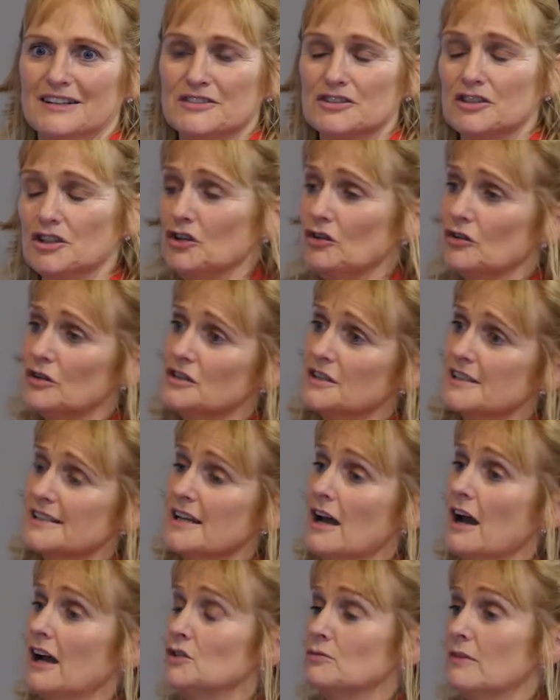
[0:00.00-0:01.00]
So you can
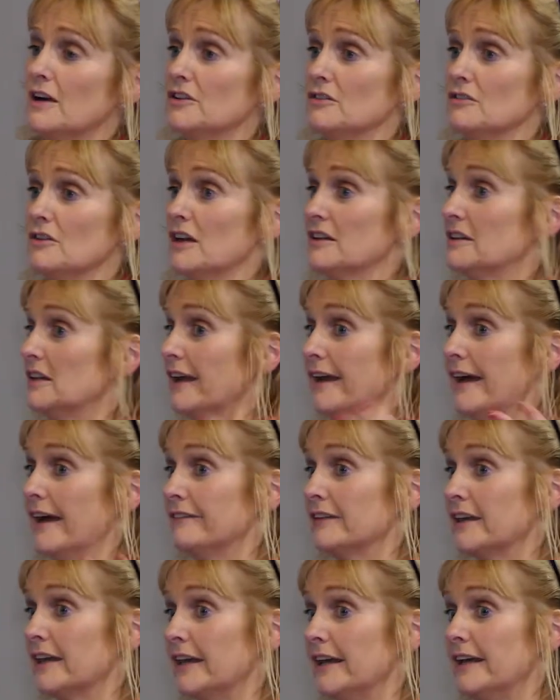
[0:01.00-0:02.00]
decide whether or not they
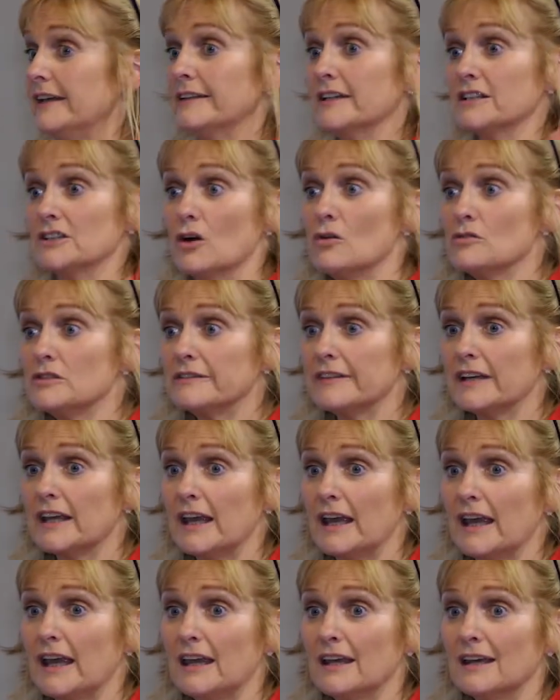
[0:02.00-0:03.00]
have a key, they don't have a
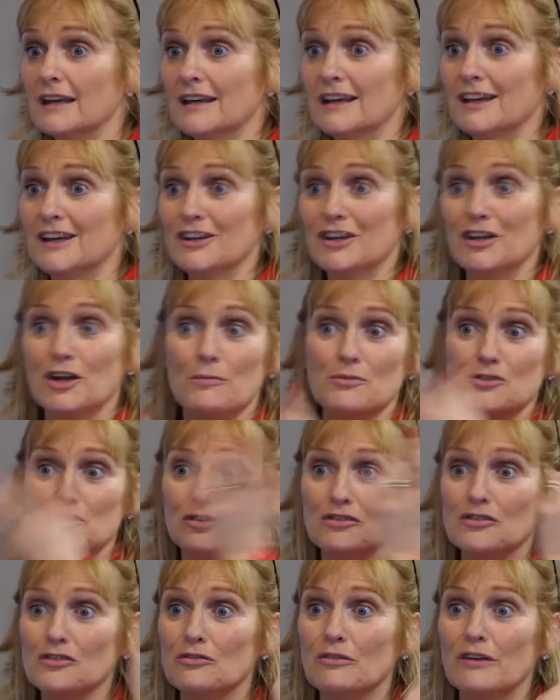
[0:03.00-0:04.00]
key, but
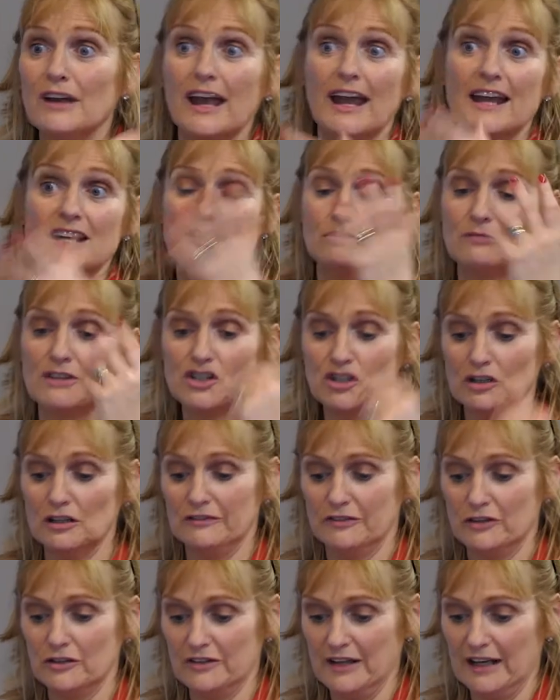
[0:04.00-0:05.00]
you can create a
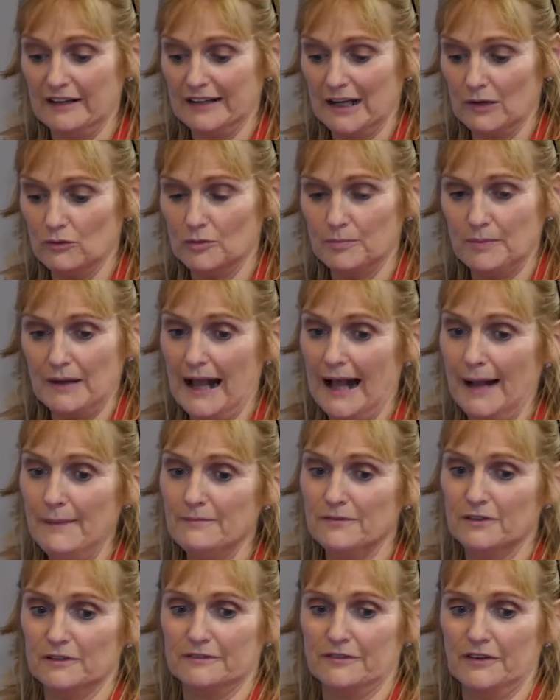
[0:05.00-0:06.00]
ritual if you think that would be
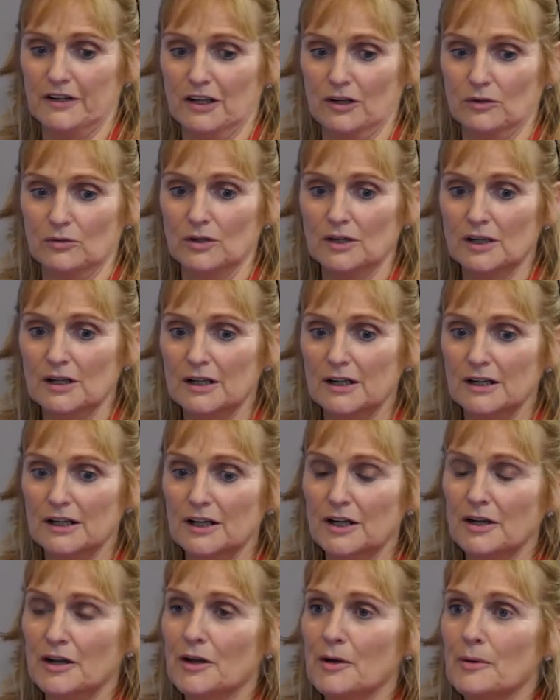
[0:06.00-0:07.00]
helpful for you.
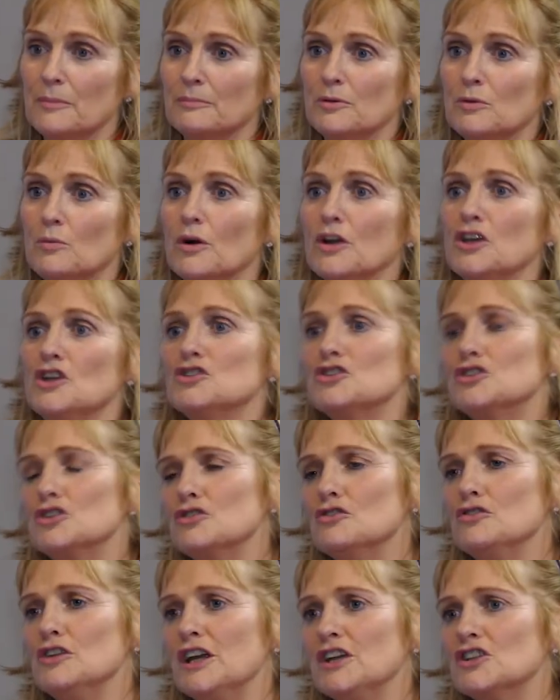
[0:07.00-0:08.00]
But what you
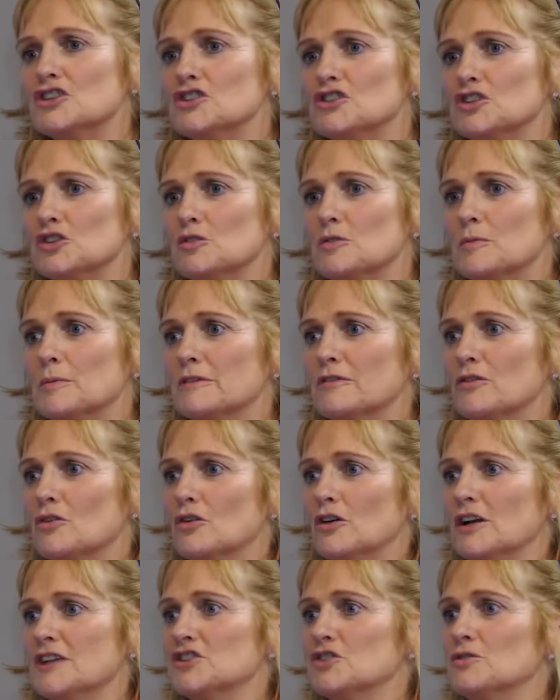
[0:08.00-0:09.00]
do need to do above
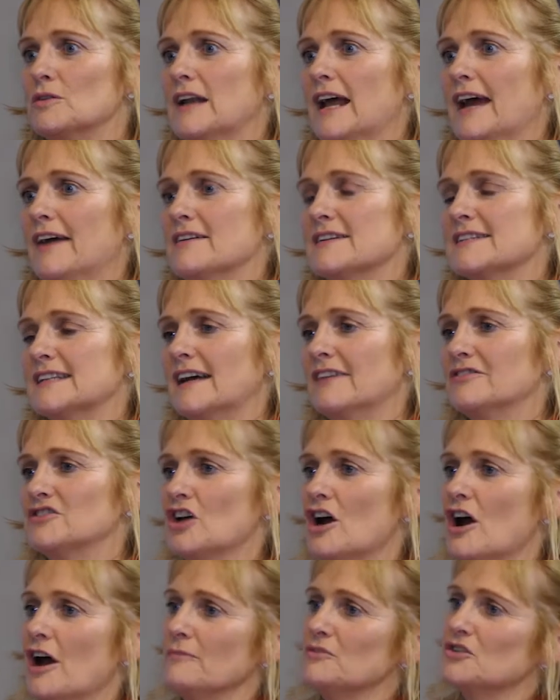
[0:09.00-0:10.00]
all is to allow yourself
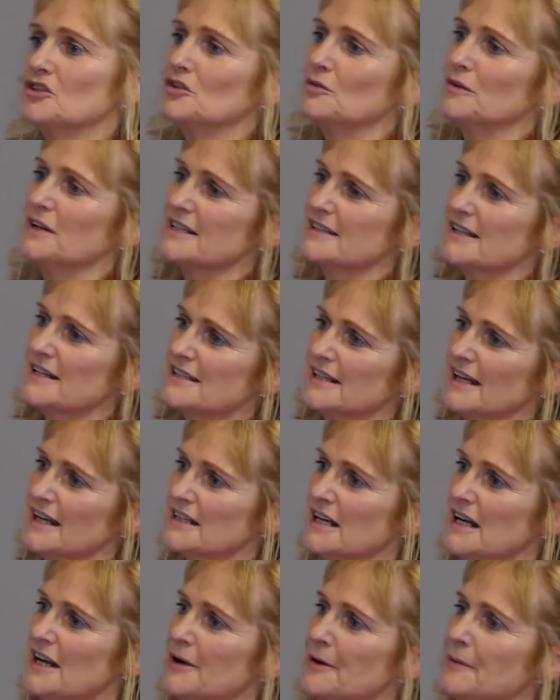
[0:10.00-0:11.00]
time to, and as I
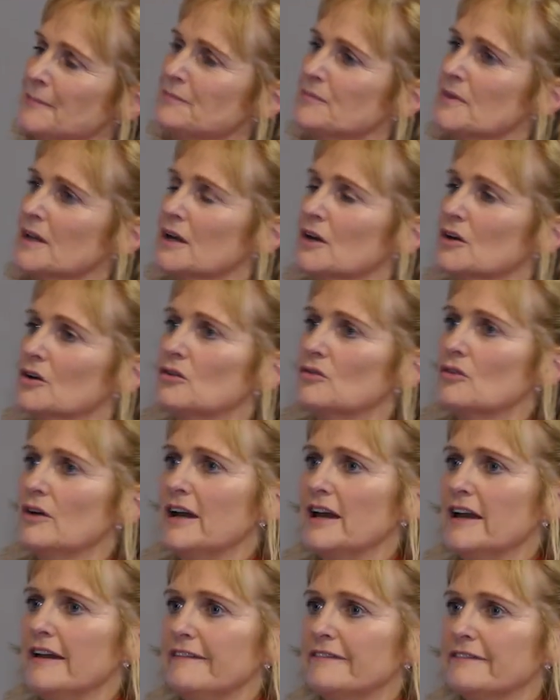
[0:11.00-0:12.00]
said,
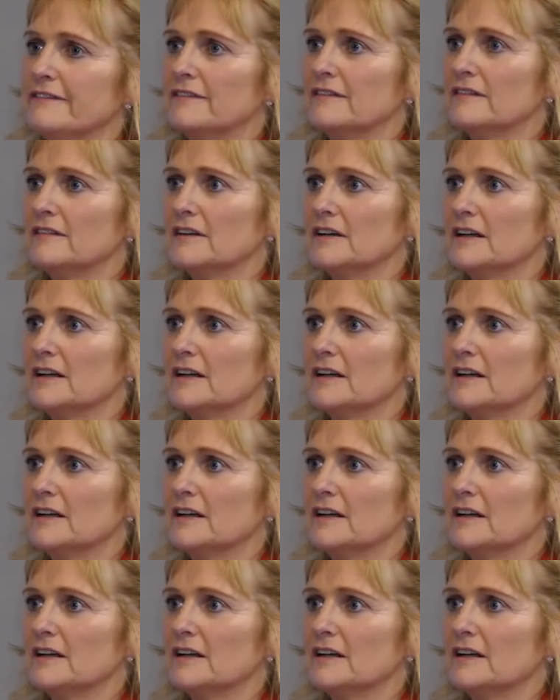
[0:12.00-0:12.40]
grieve.